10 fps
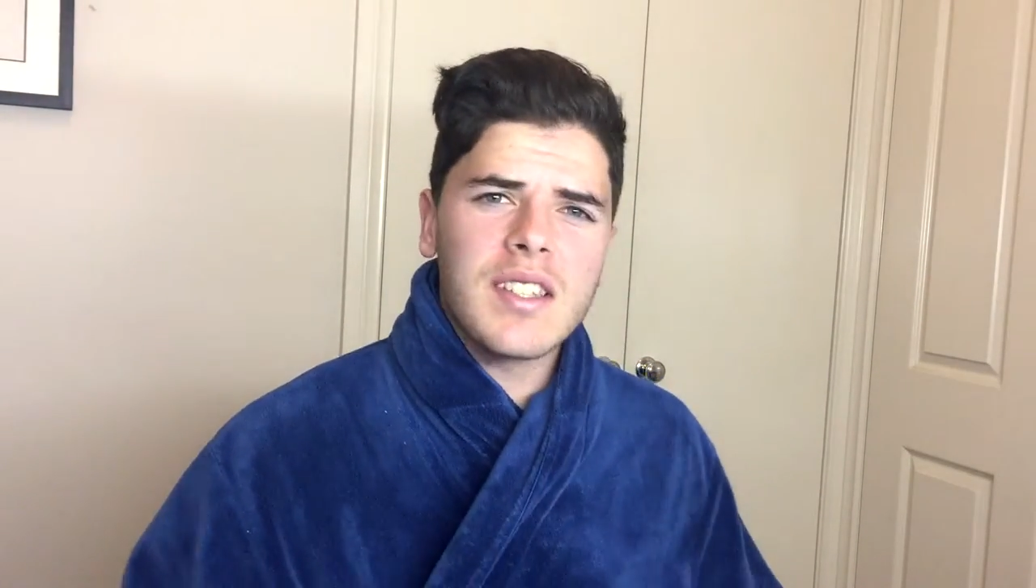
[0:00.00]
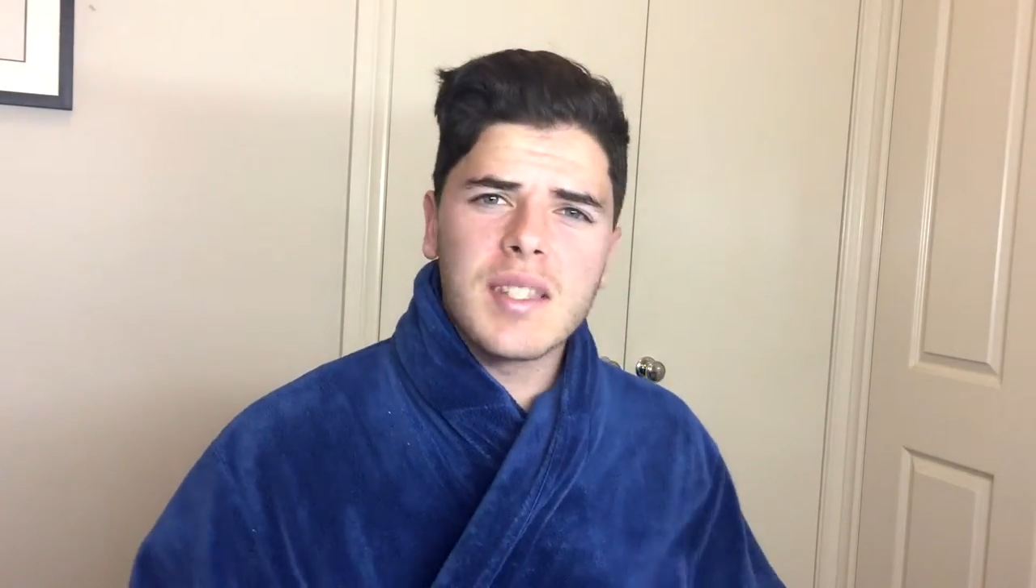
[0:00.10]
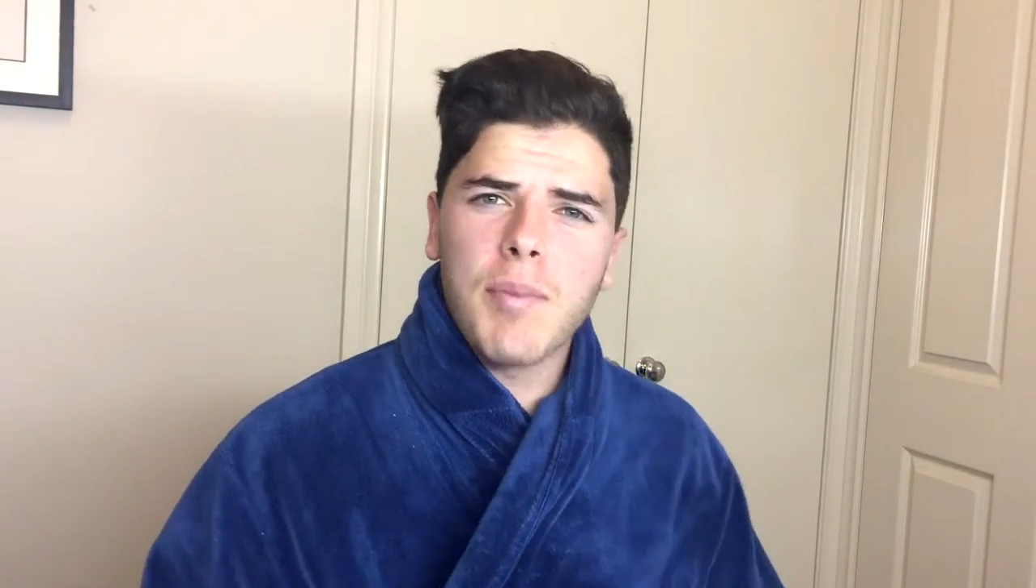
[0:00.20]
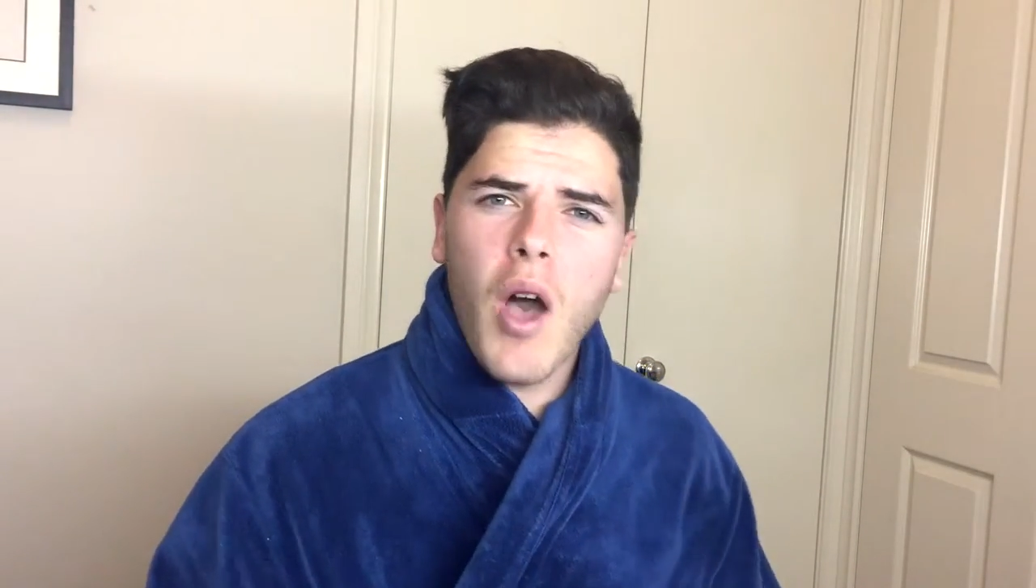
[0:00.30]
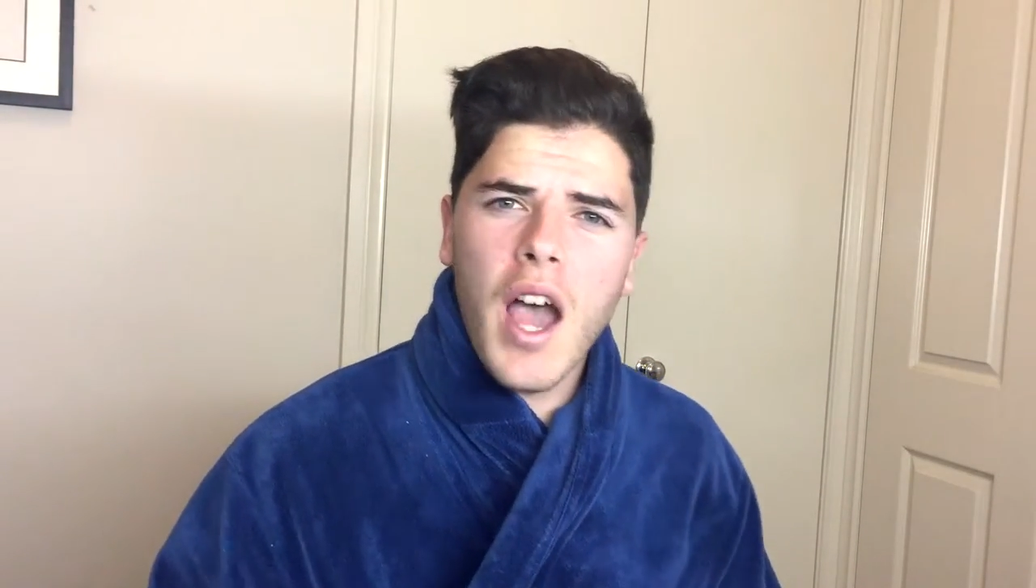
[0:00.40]

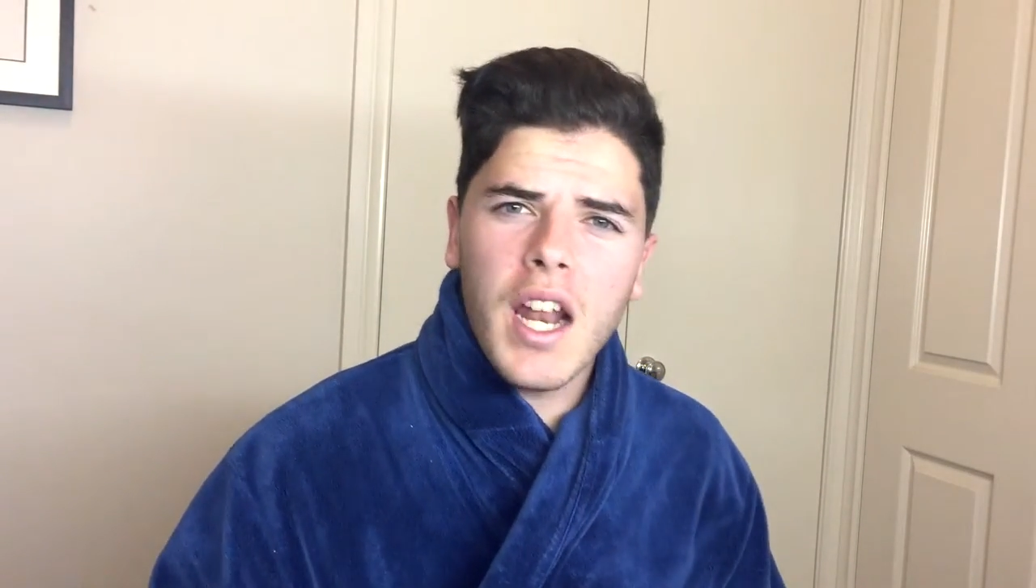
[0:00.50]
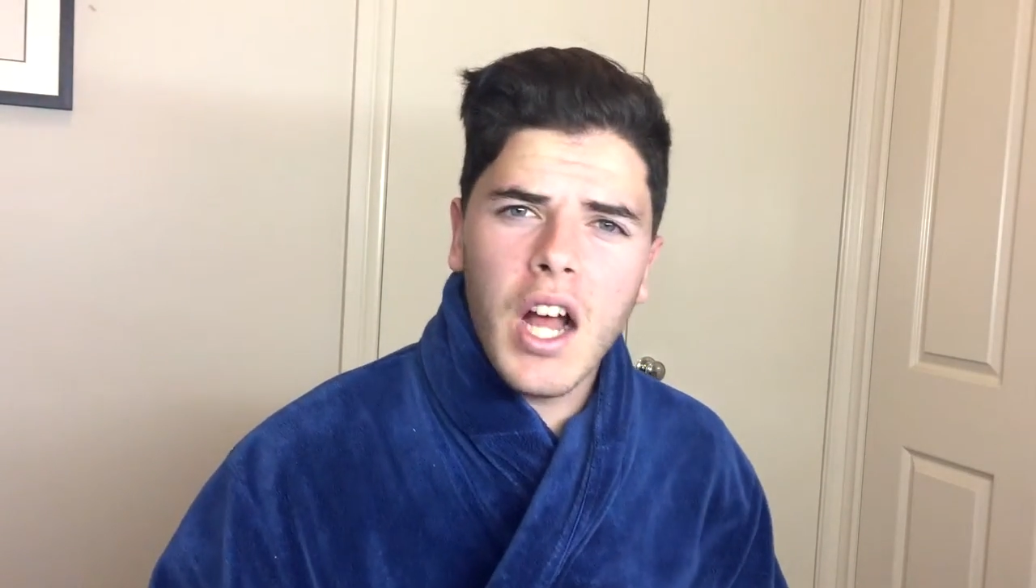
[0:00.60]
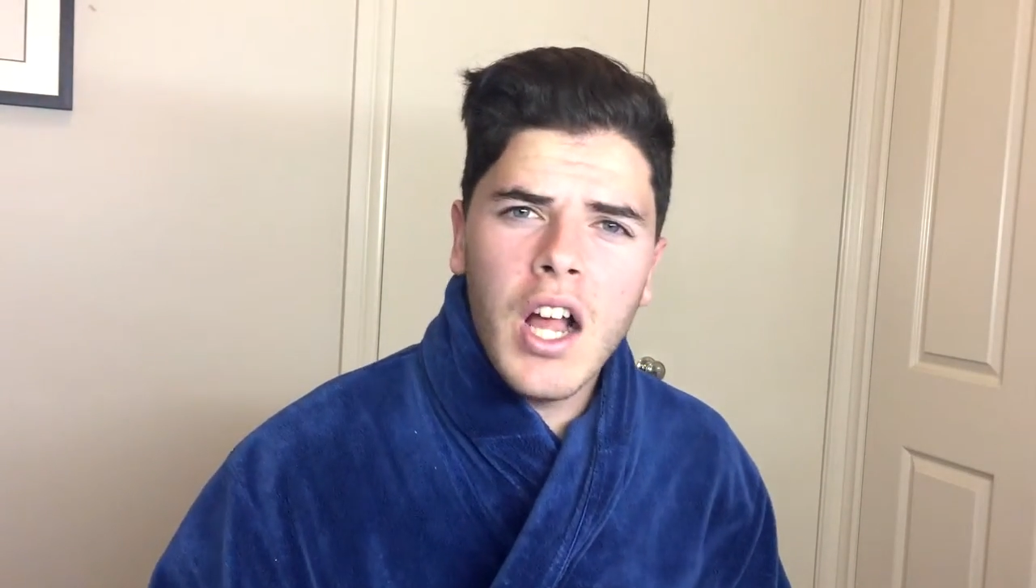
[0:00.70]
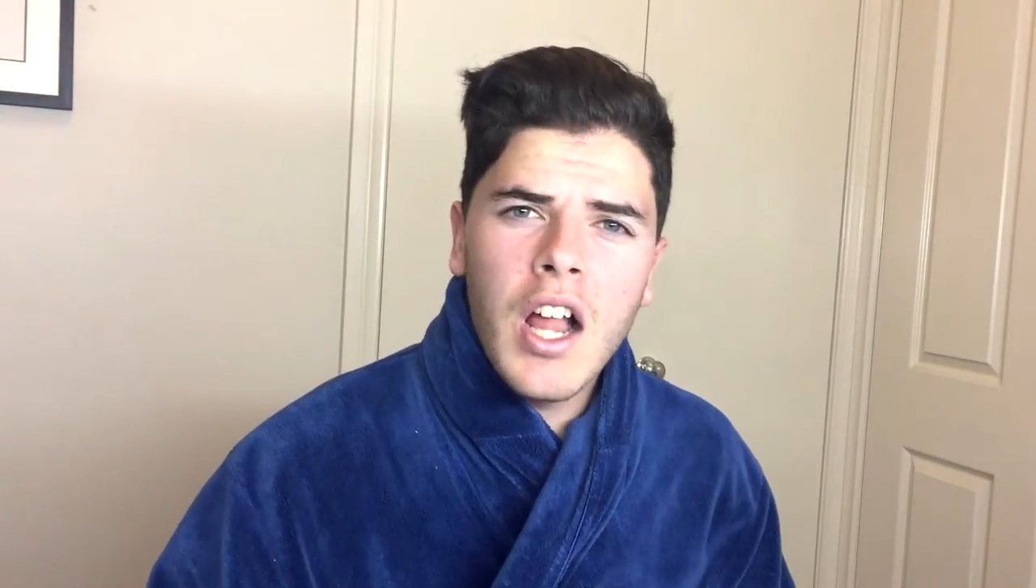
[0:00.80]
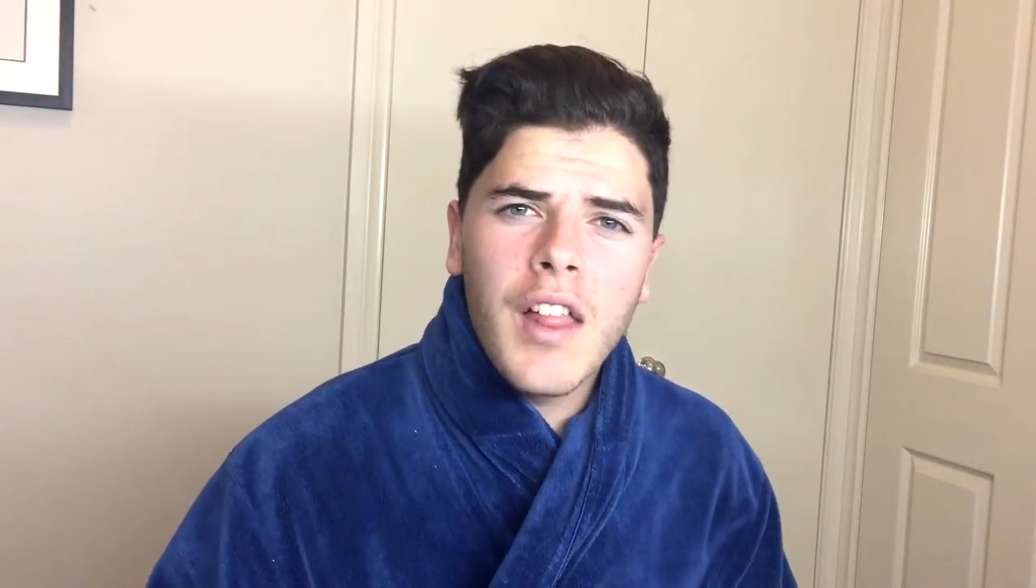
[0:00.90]

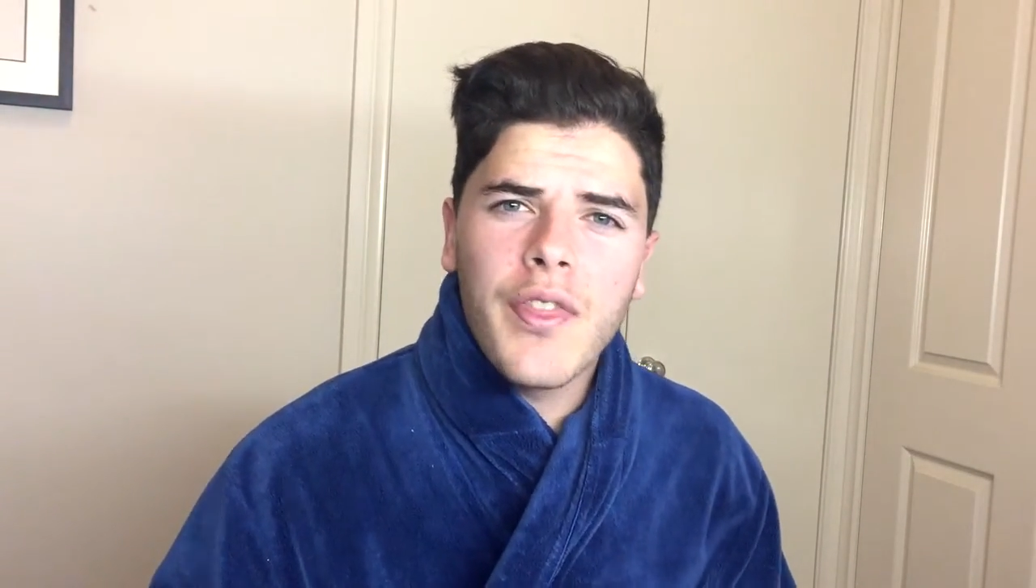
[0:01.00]
spider